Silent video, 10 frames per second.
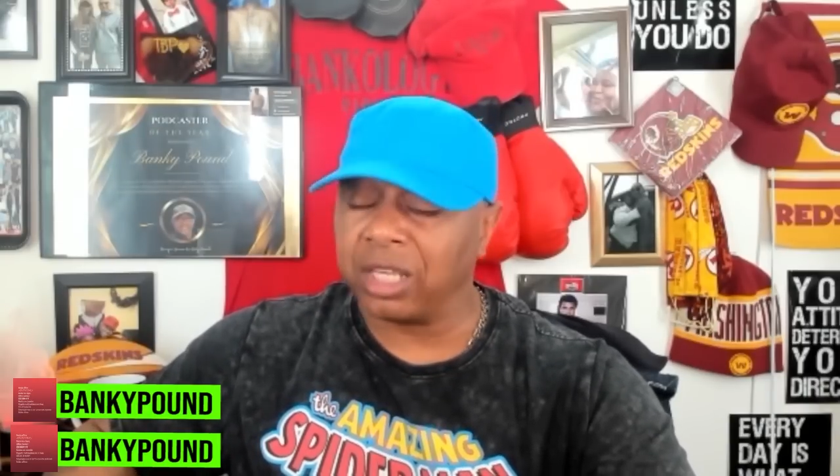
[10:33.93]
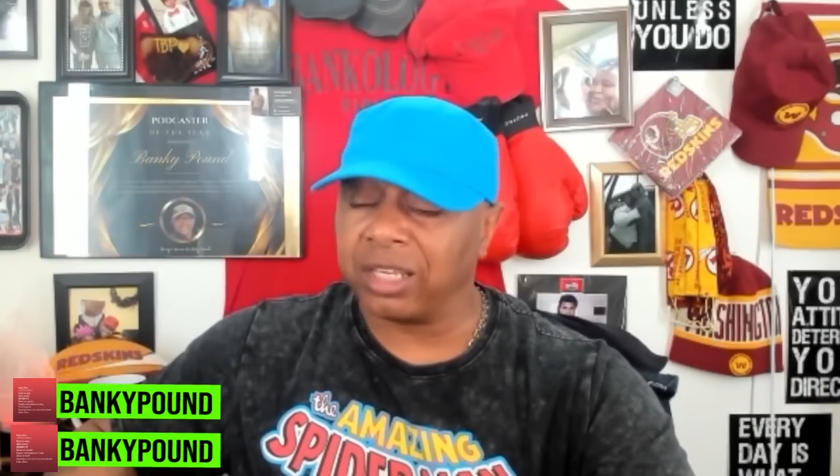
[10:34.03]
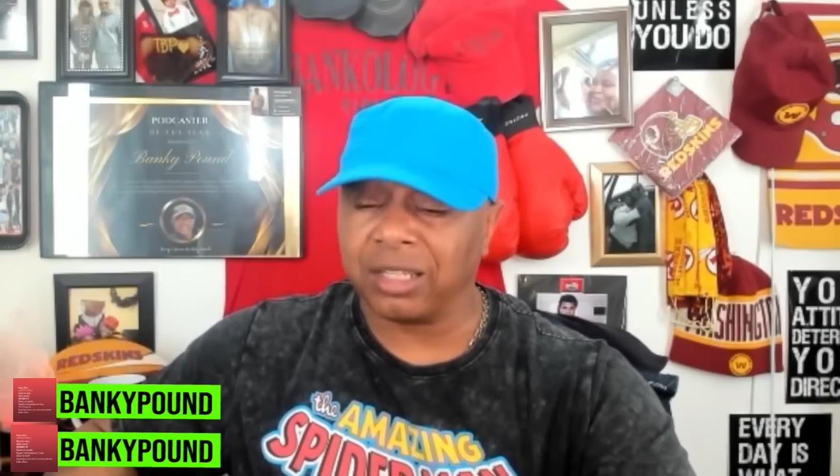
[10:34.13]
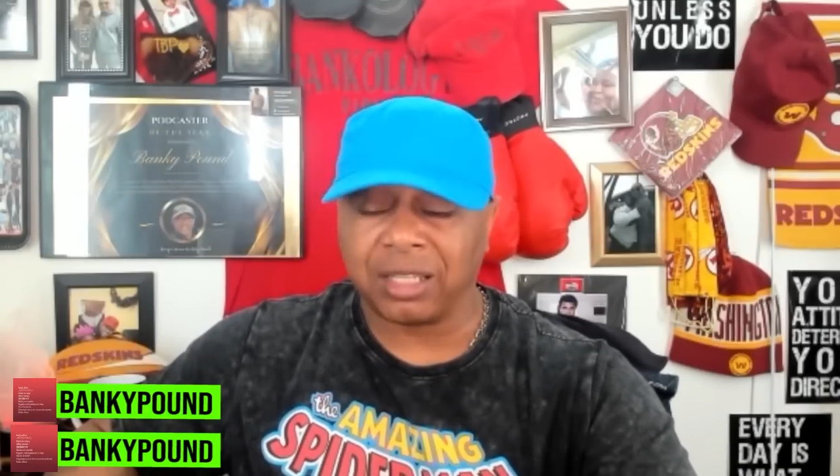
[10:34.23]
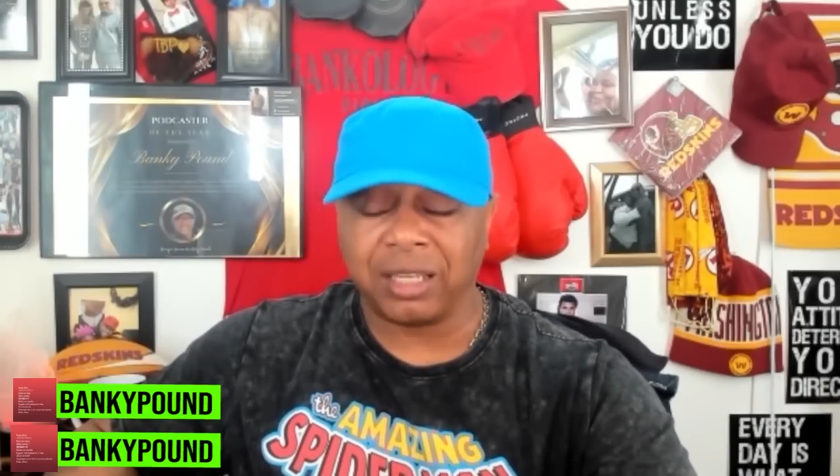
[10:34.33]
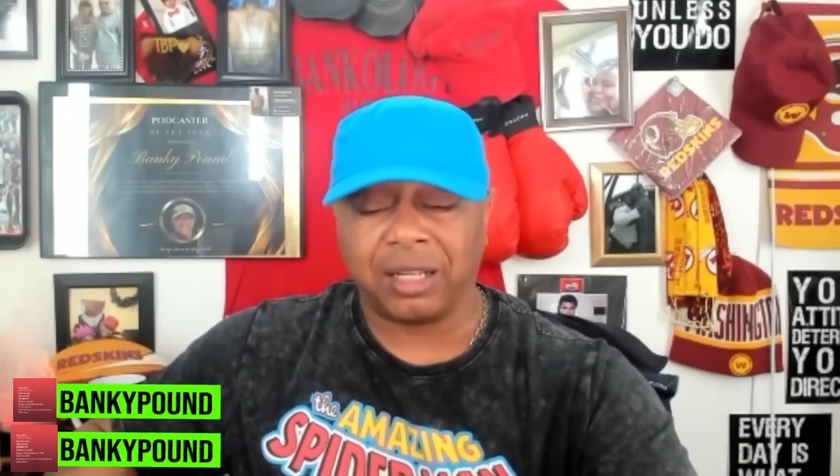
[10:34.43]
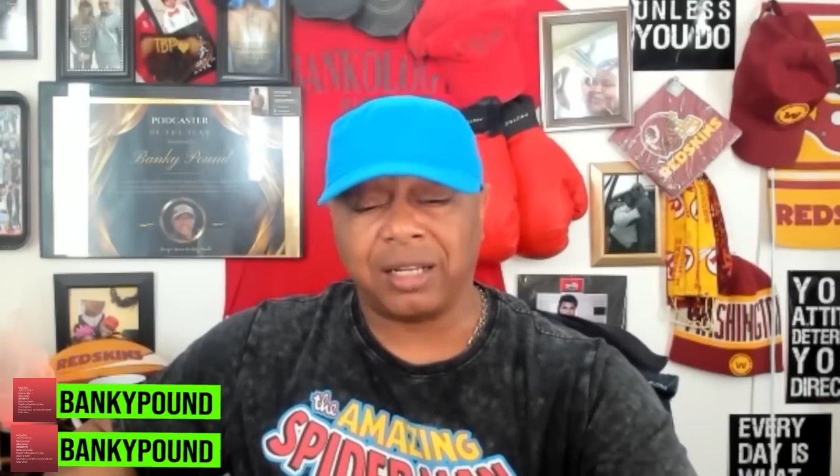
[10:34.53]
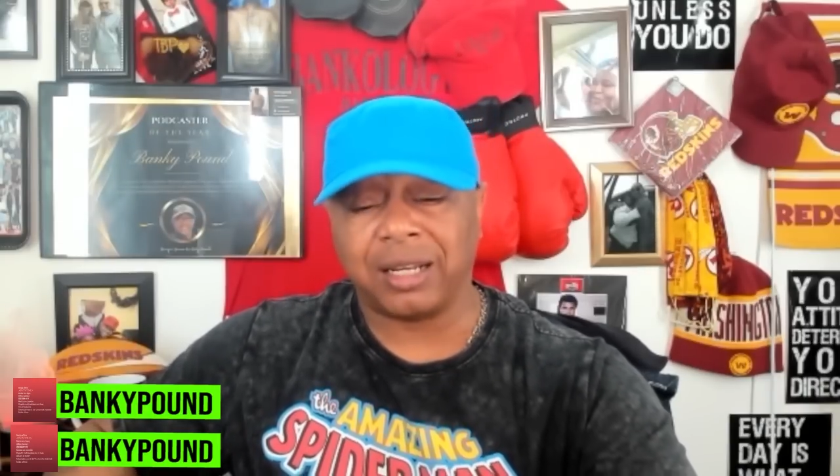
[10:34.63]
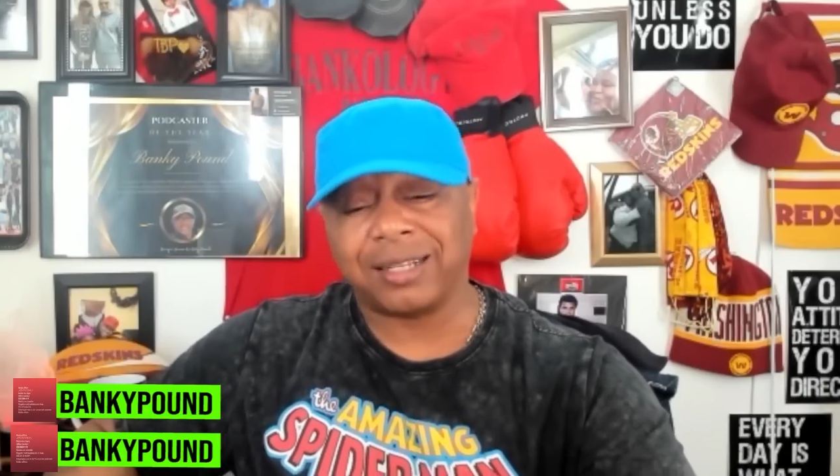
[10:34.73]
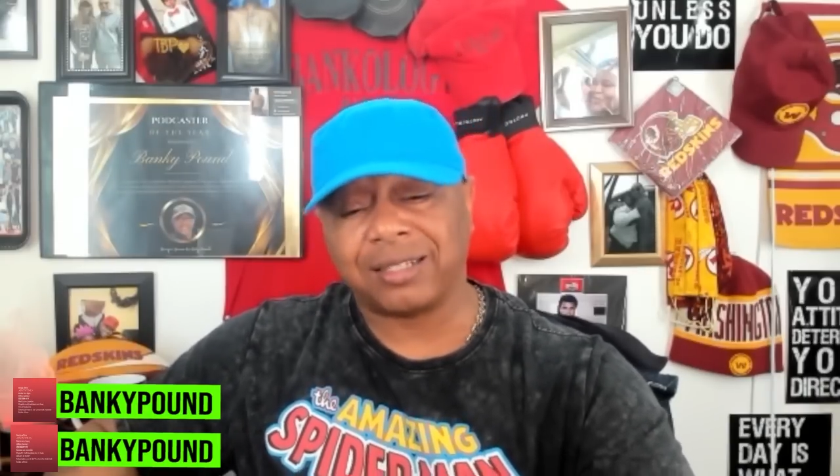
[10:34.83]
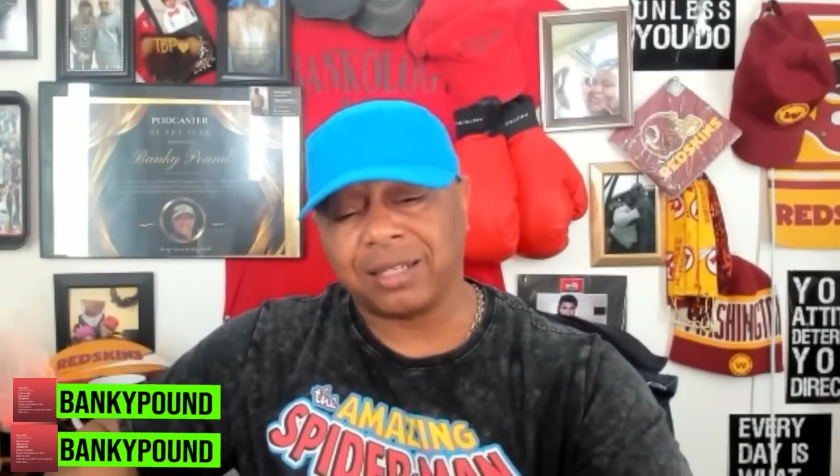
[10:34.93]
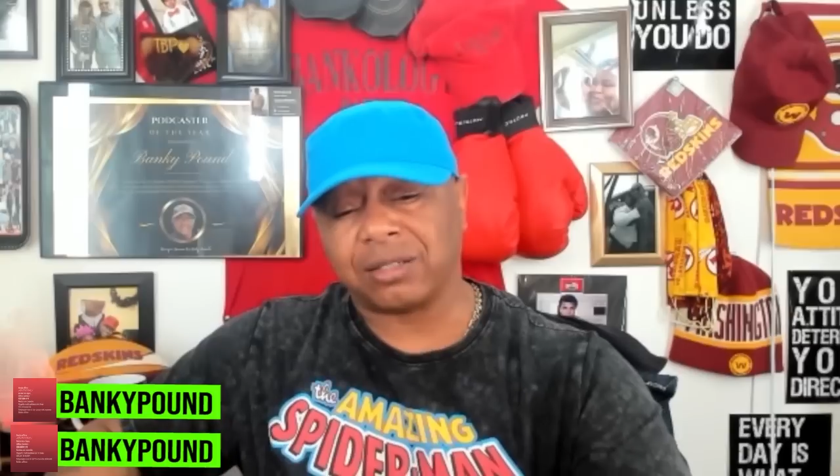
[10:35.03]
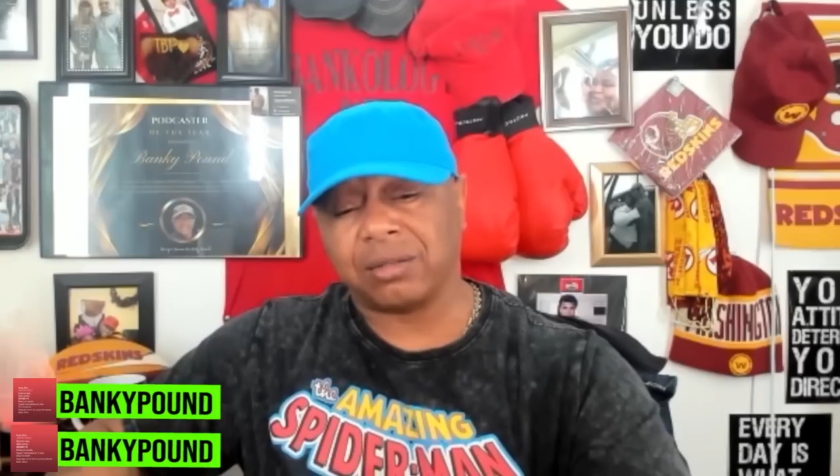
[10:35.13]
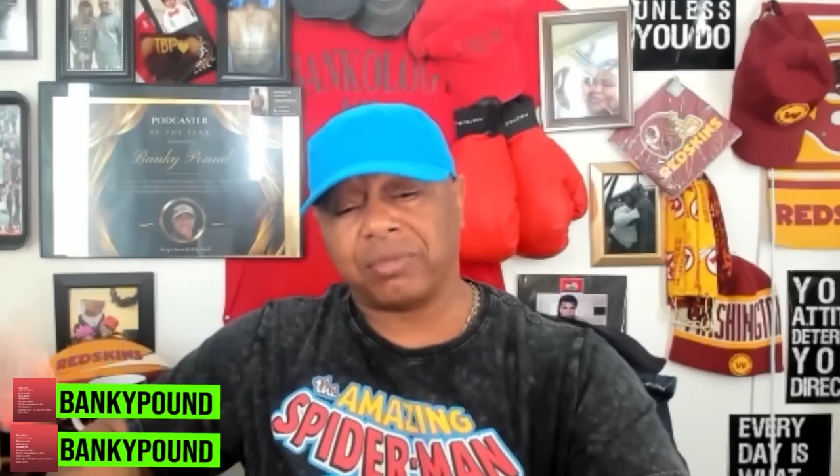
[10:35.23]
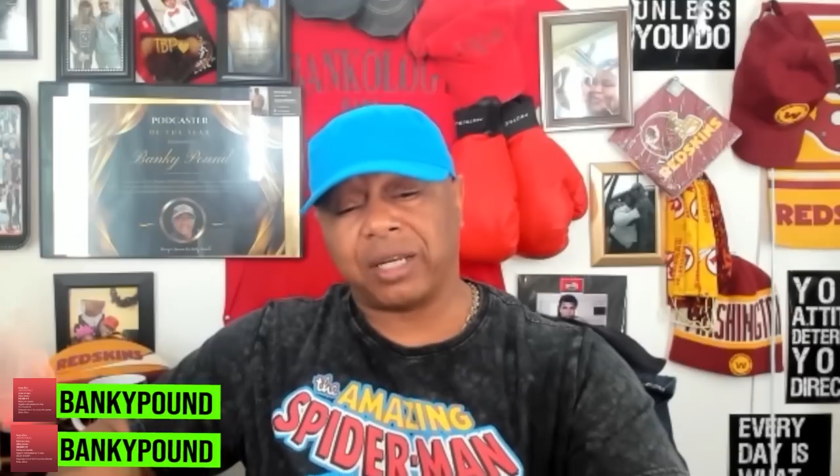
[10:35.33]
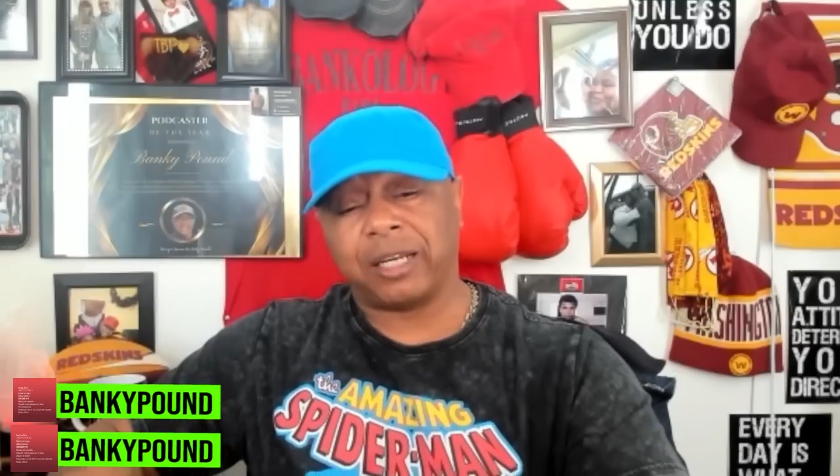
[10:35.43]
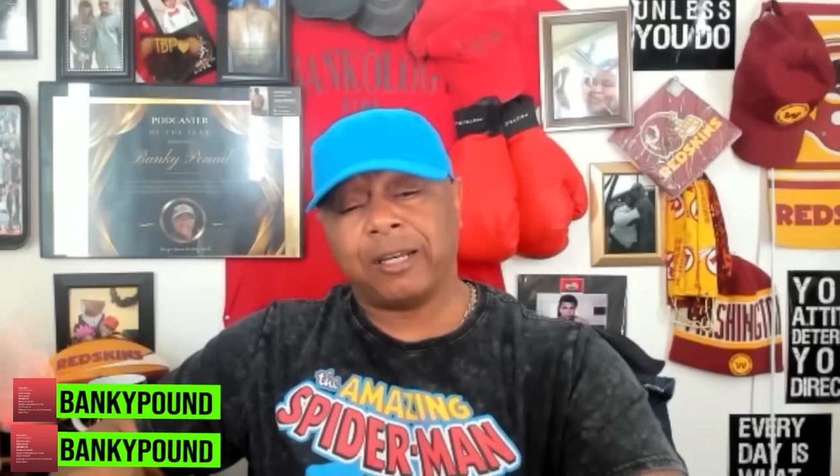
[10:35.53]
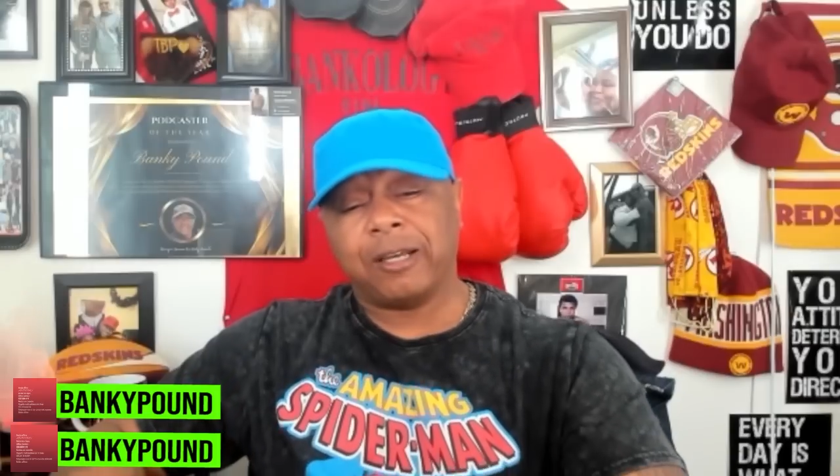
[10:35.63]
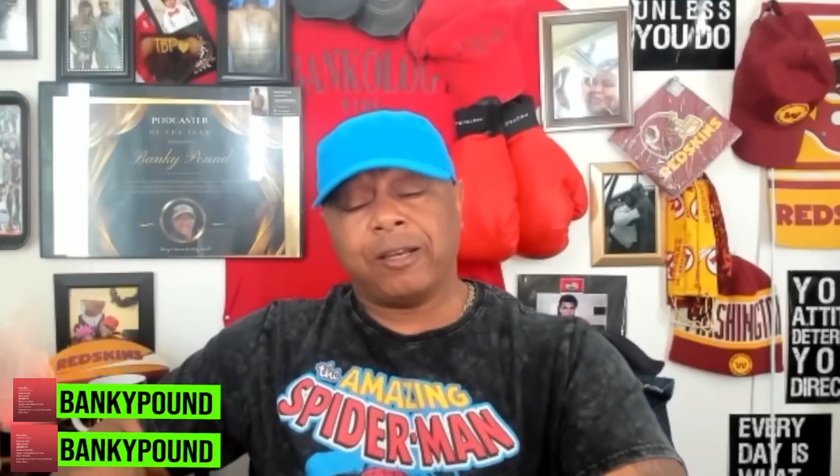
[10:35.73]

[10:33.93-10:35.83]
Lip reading: thick and thin in that system, man.